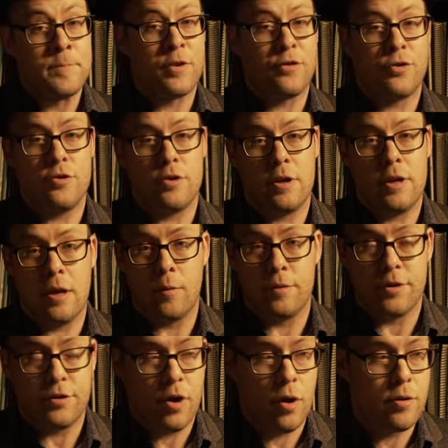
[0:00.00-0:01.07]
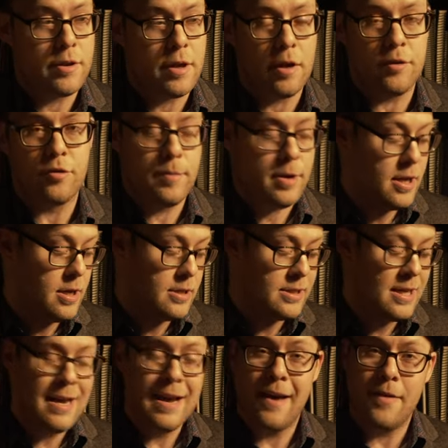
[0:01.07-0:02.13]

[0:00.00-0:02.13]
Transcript: just so you can hear what the tone of the instrument is,